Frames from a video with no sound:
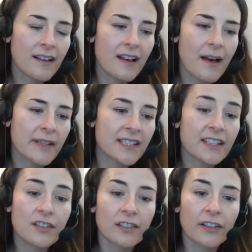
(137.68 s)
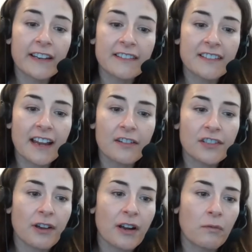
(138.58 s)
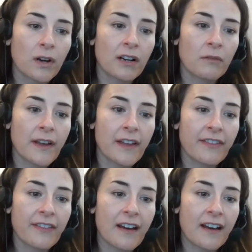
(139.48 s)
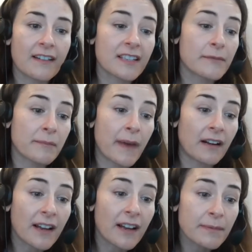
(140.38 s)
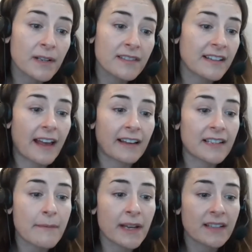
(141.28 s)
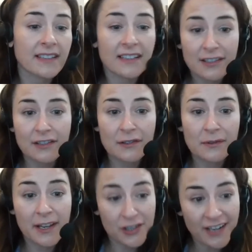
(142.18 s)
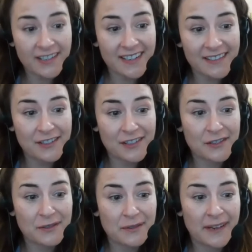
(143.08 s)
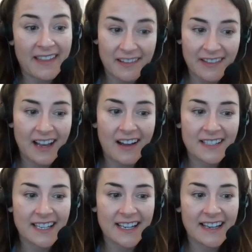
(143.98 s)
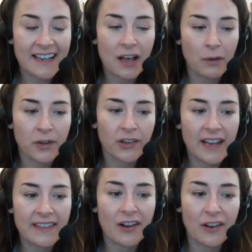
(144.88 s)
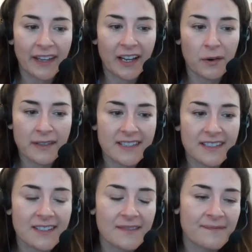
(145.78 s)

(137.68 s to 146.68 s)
I'm a senior learning designer, so I work with subject matter experts and academics like Sue and Jason to gather the content and help create the online courses.